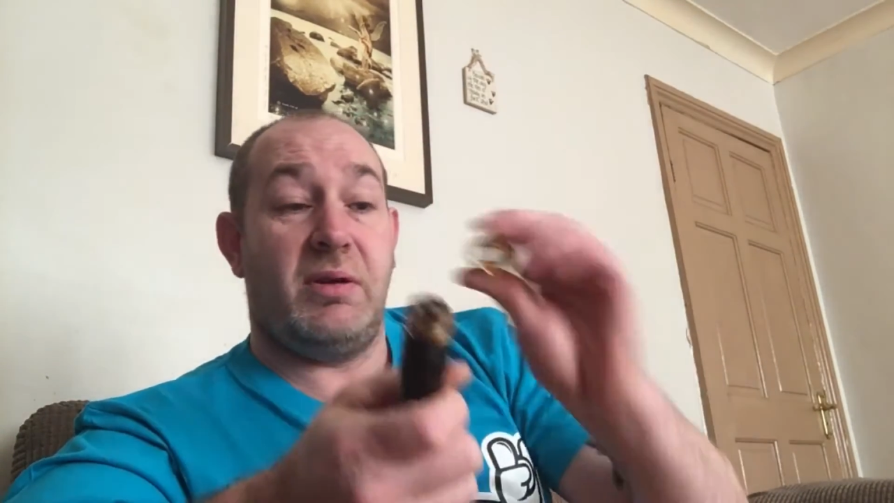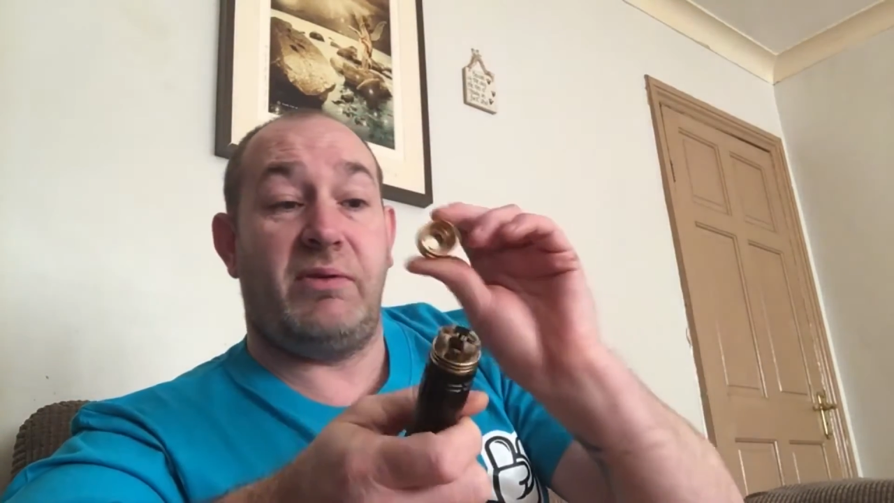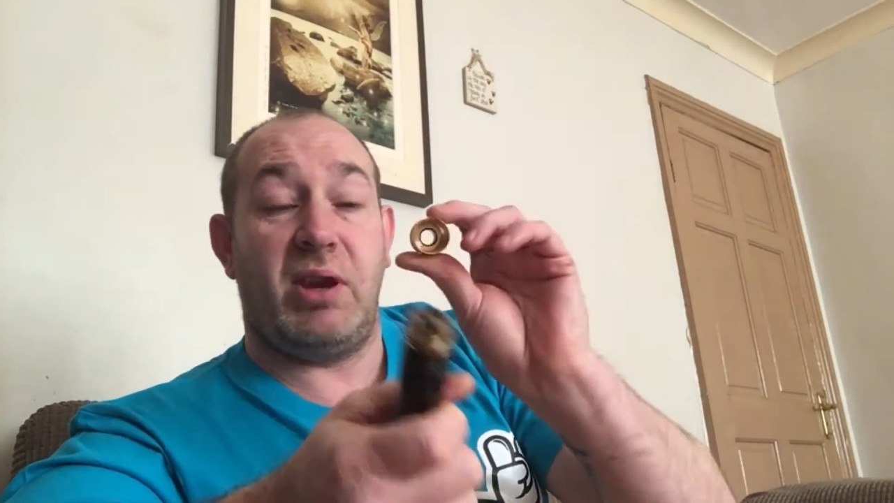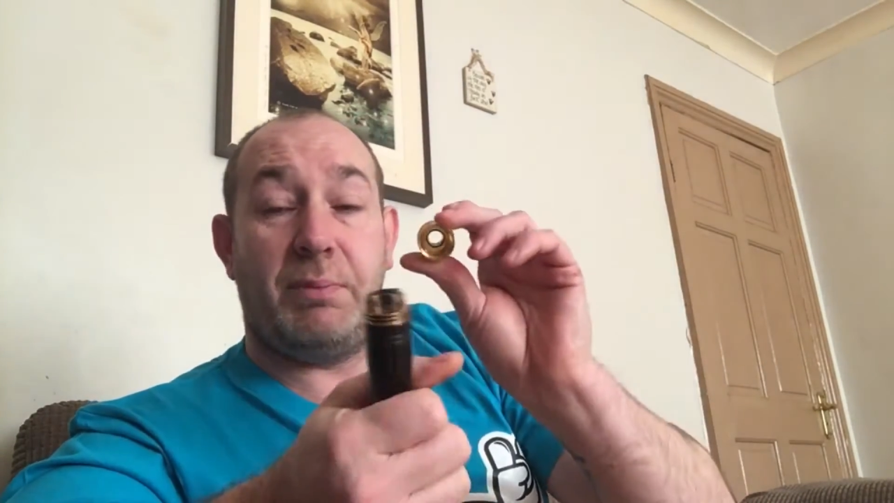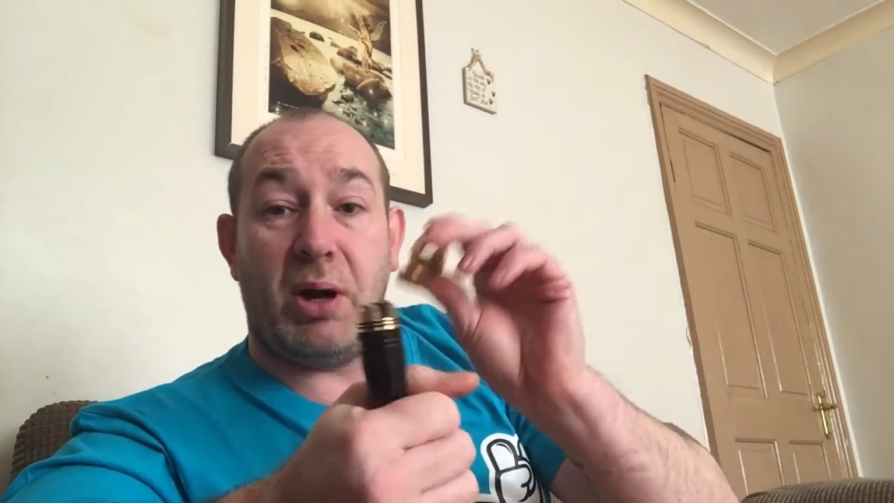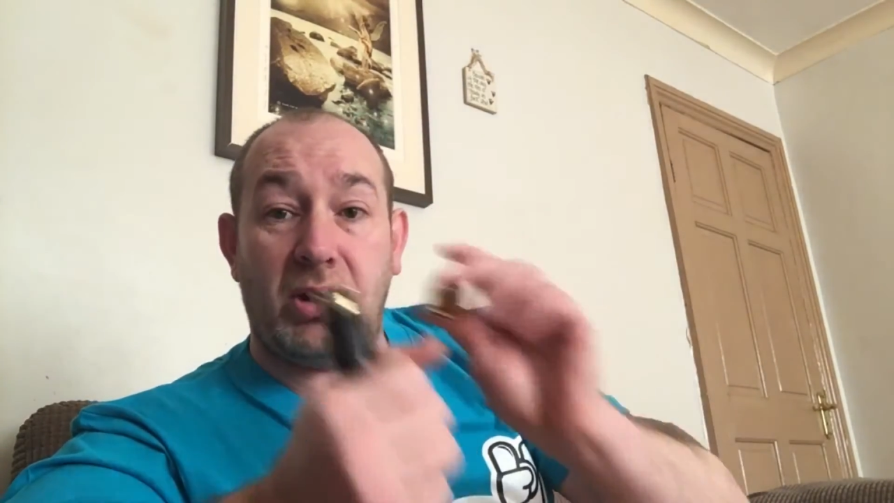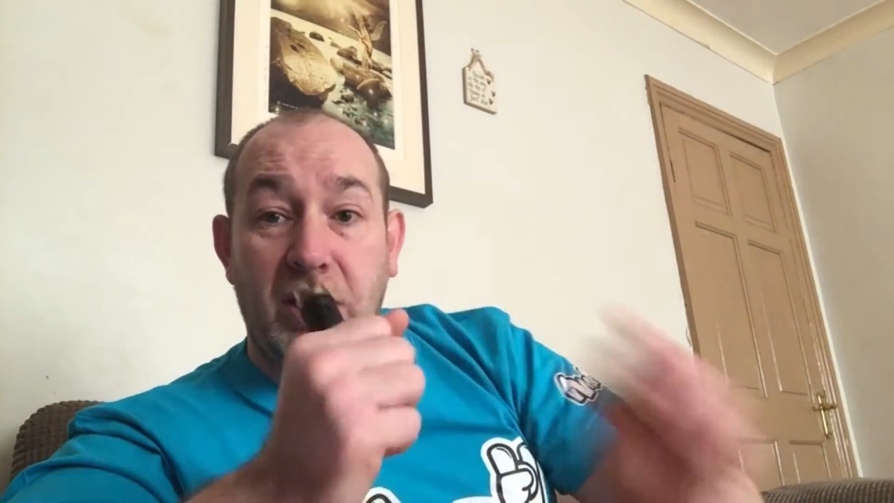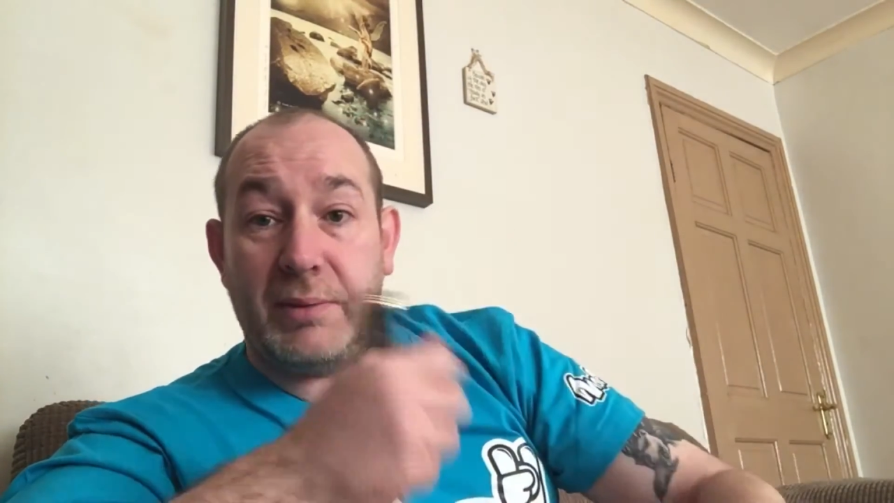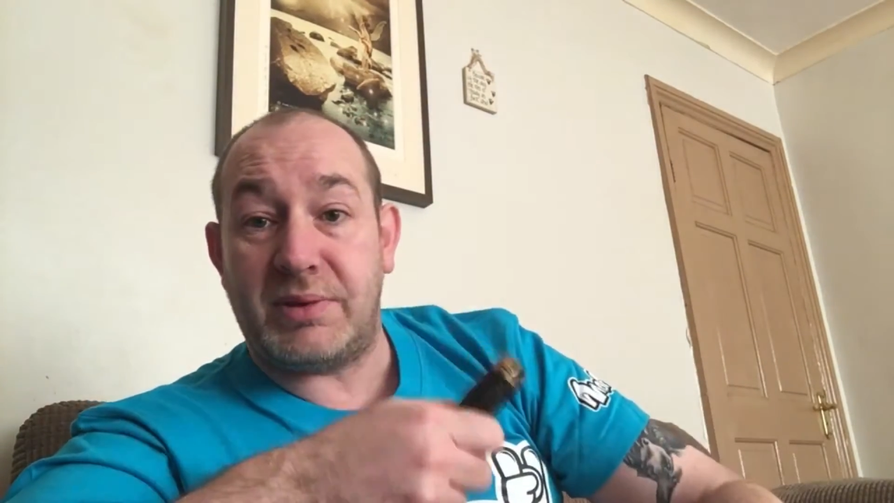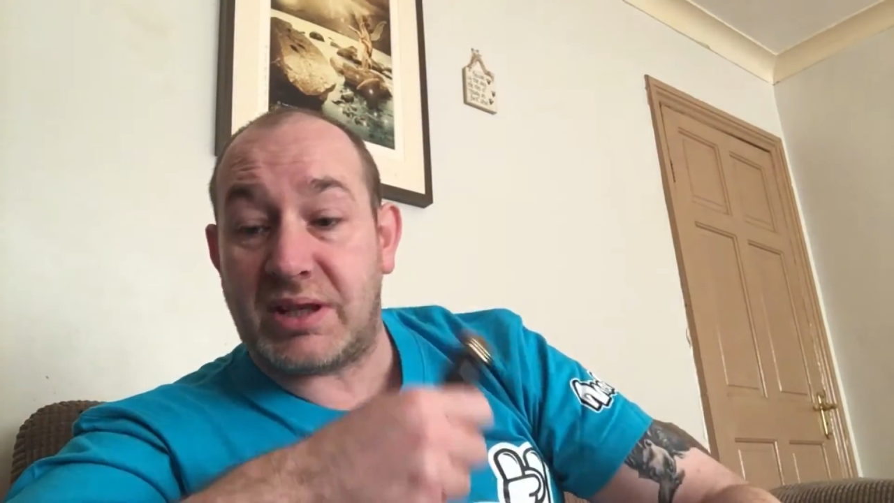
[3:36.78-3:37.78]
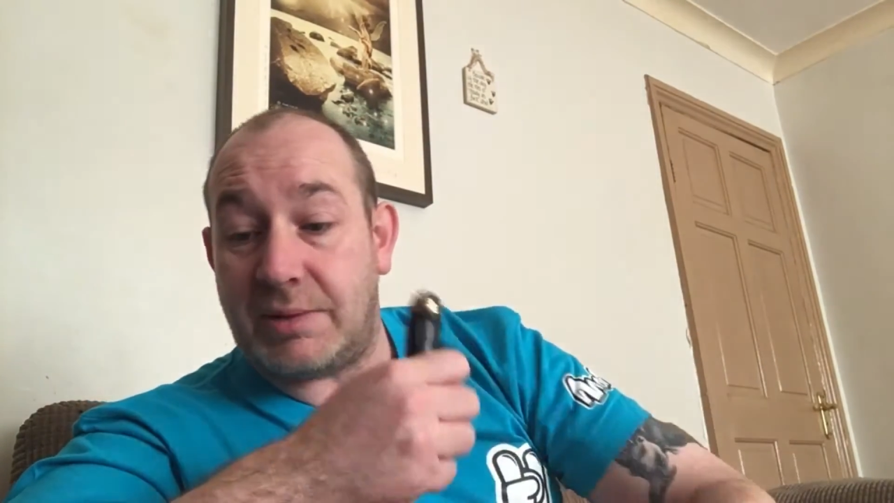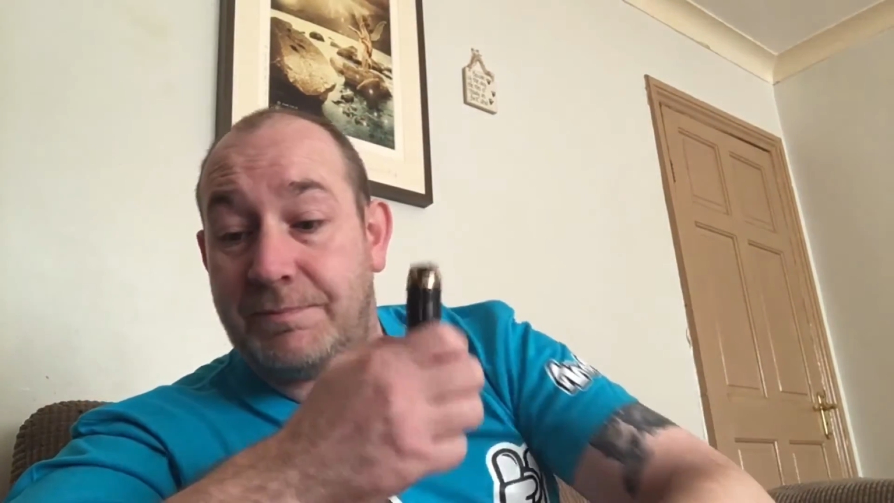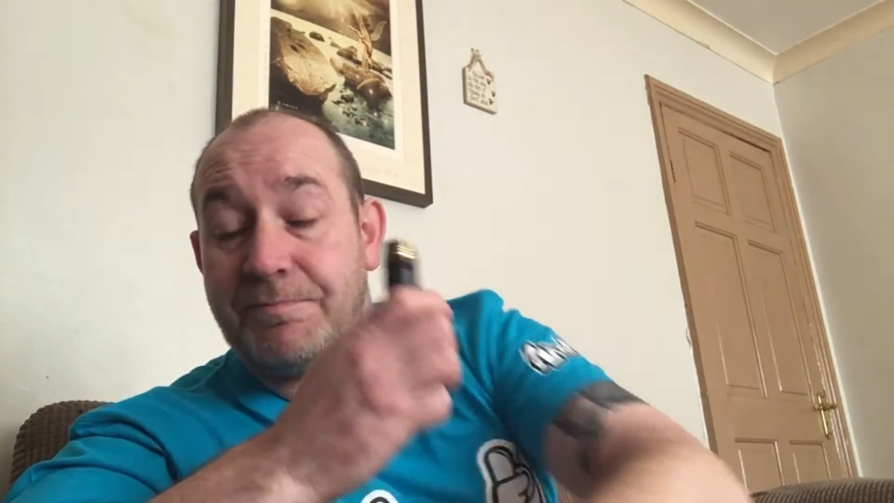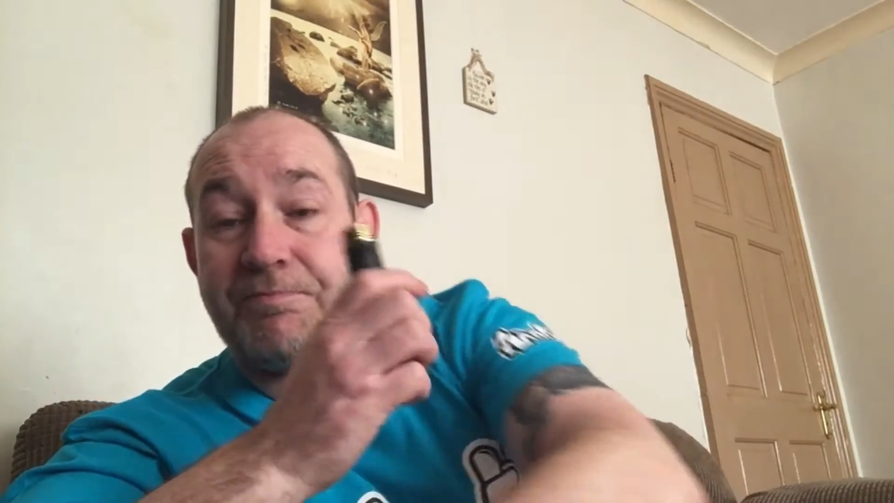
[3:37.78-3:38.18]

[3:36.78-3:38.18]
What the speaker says: with the apocalypse,